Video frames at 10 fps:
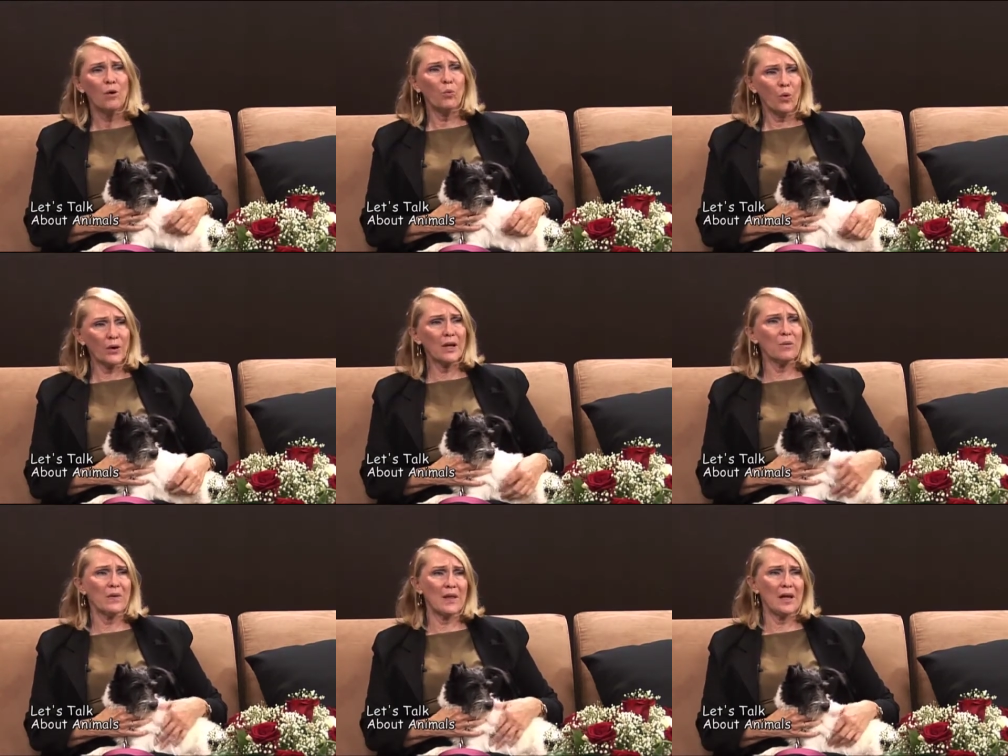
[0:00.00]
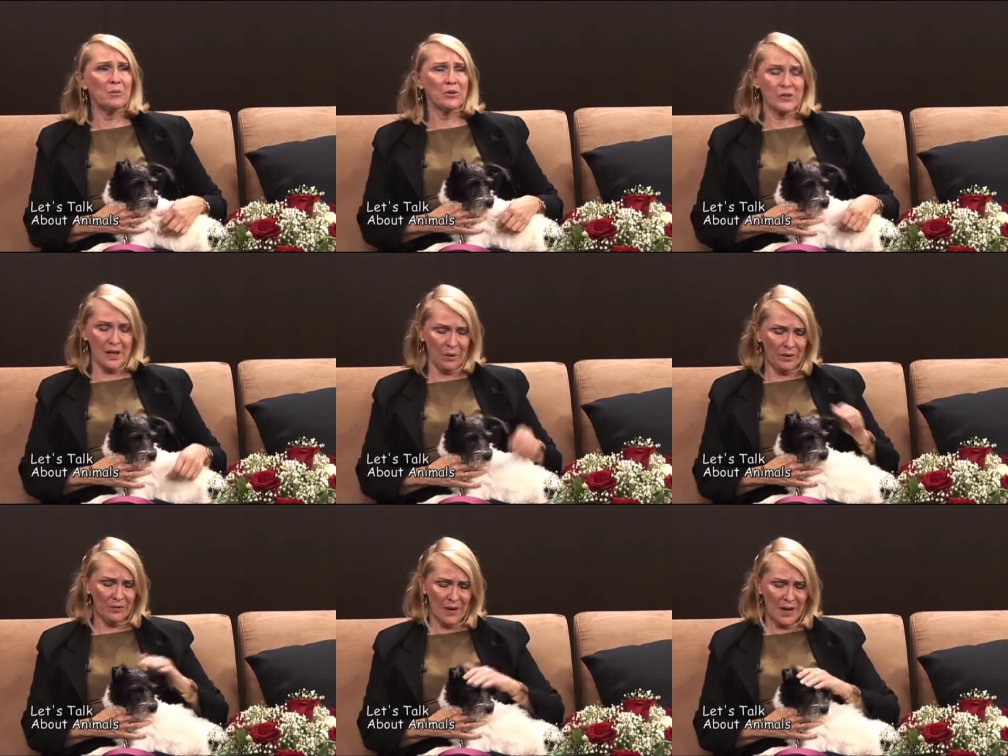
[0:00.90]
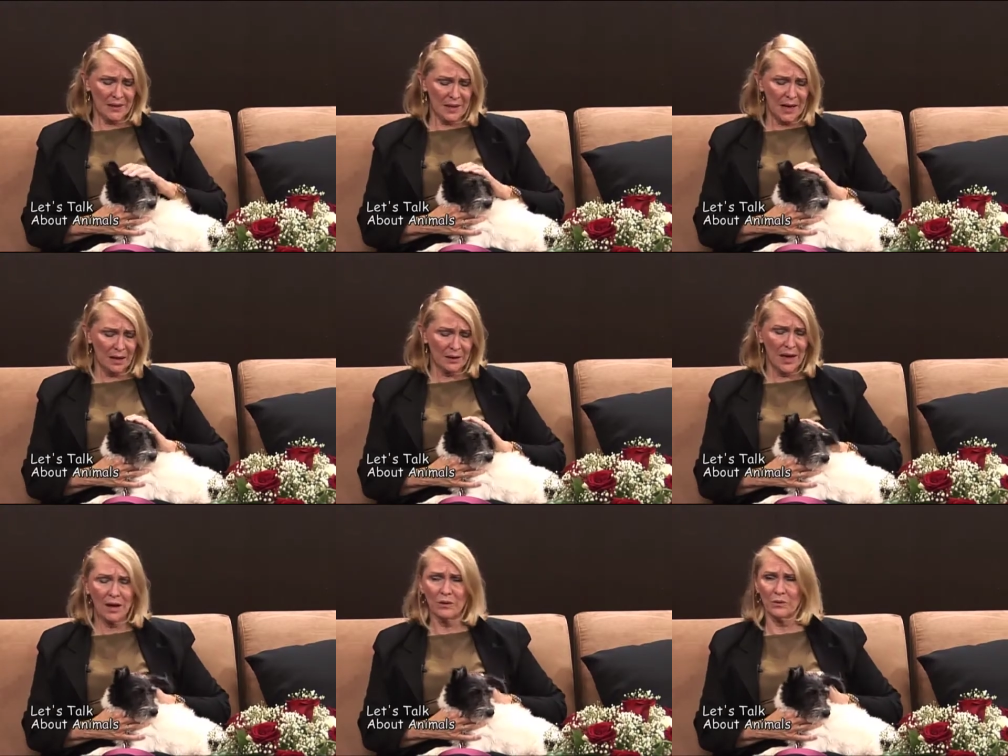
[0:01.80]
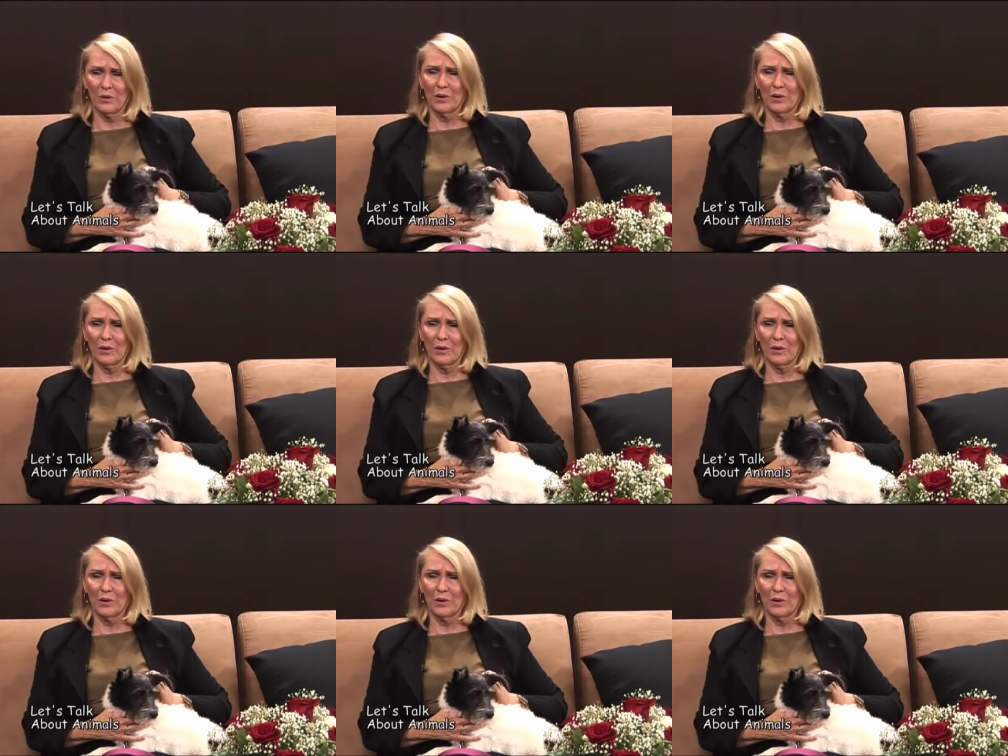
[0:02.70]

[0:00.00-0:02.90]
working with animals now and finding out how